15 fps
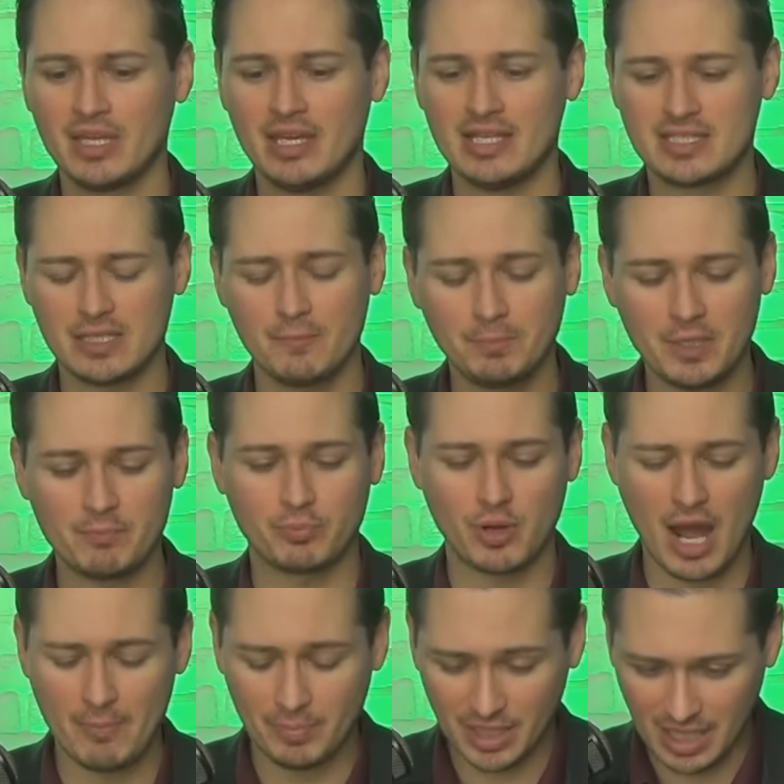It's simply
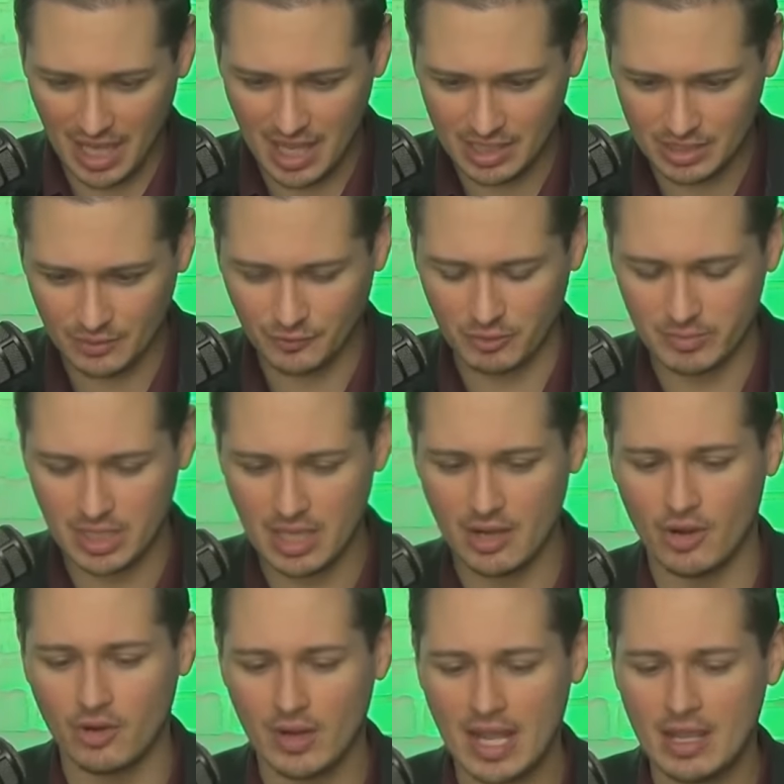propaganda from the
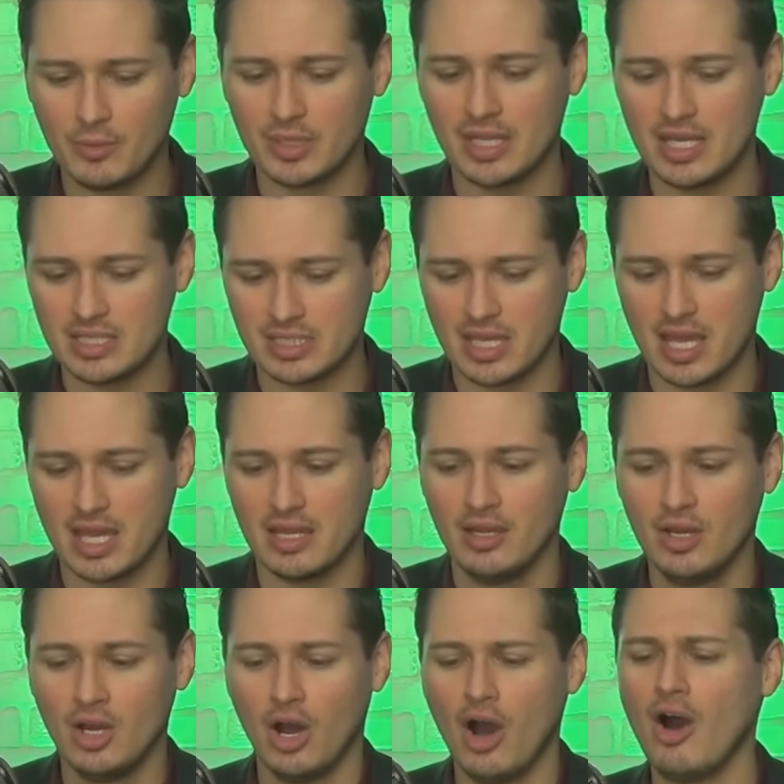NRA when they say,
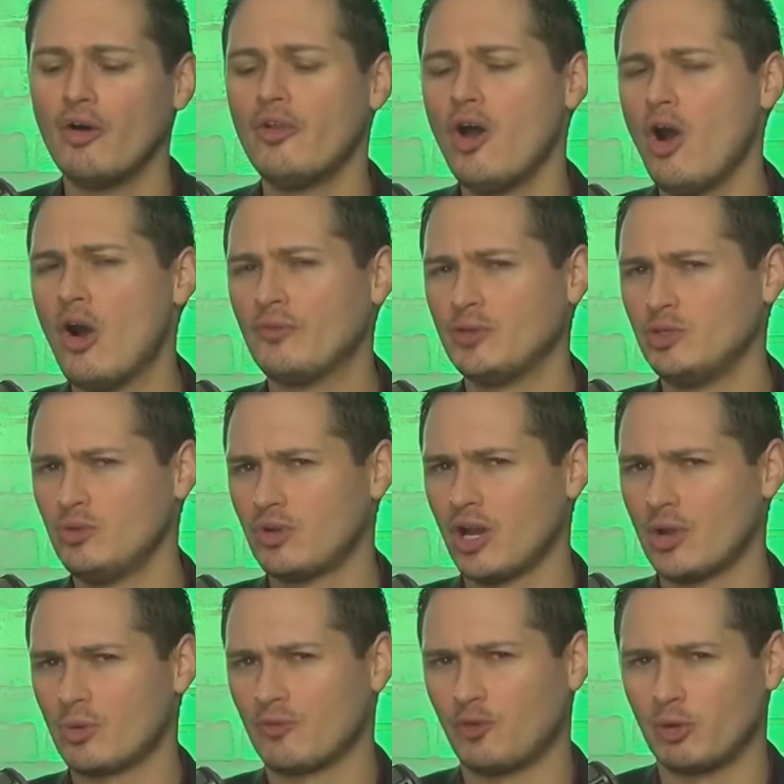oh no, if you do
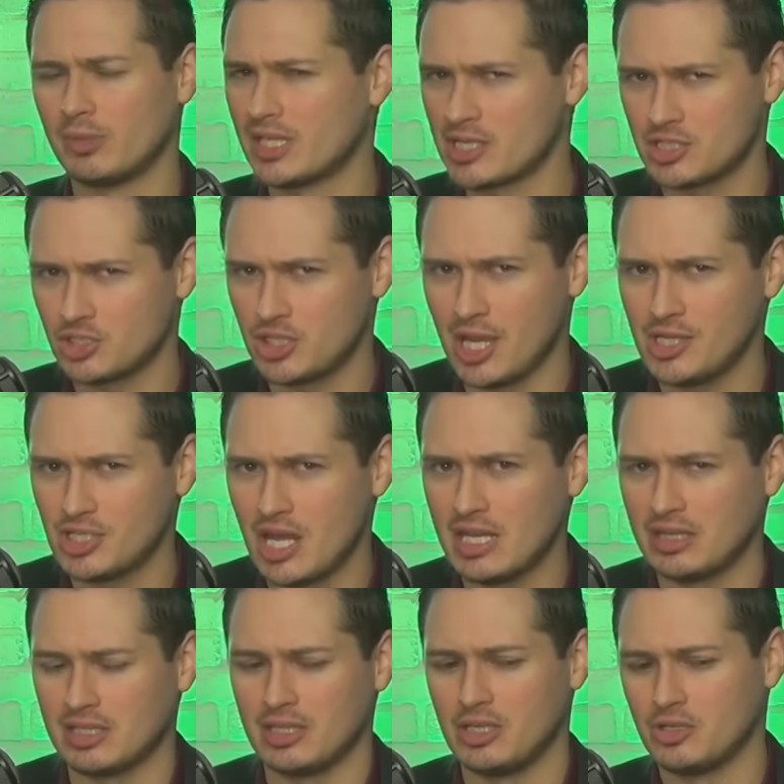gun reform, it doesn't change
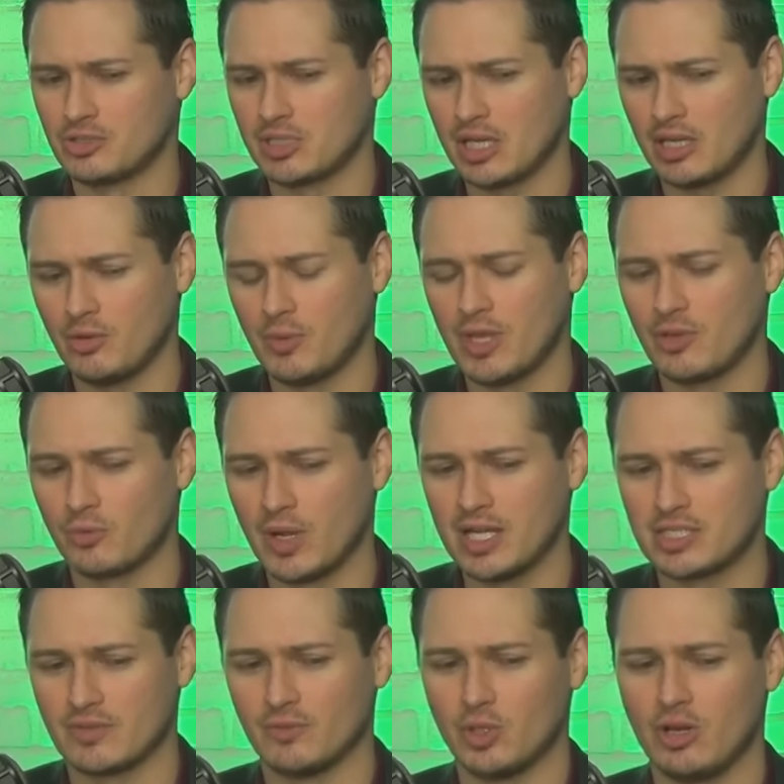anything and you're taking away the
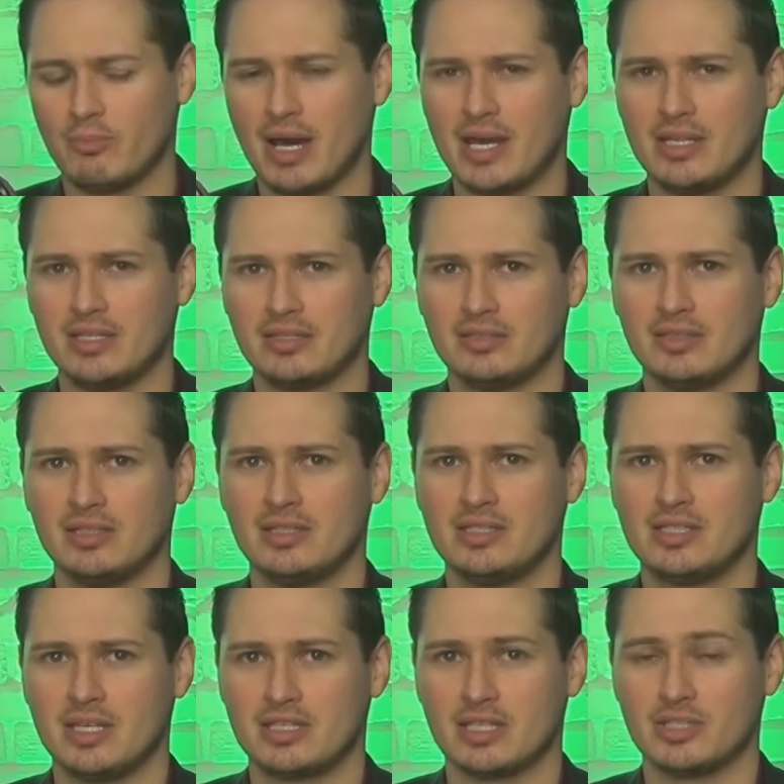rights of law-abiding
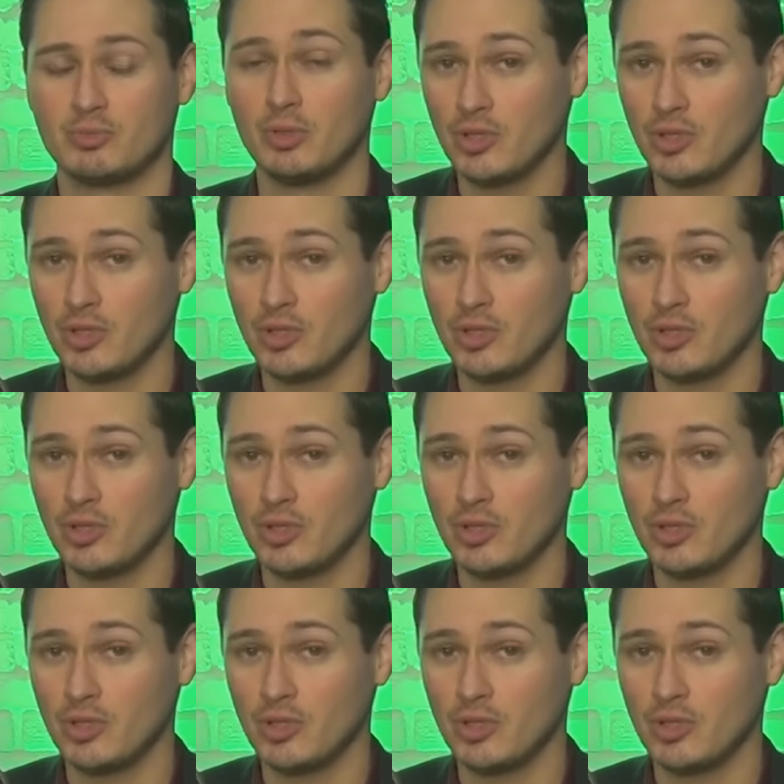citizens.